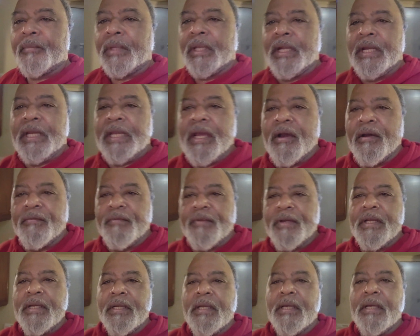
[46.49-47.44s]
in the
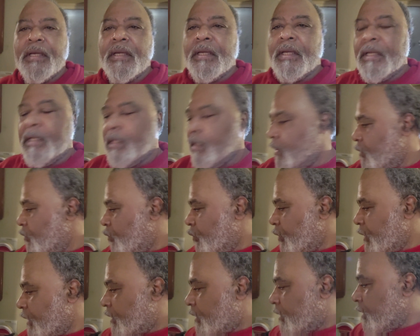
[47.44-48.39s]
oven
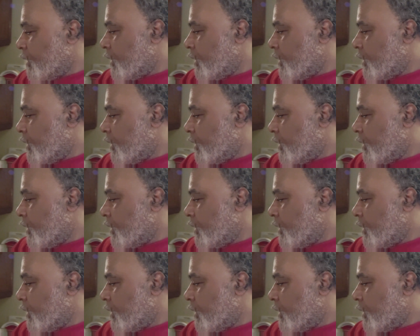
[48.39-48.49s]
with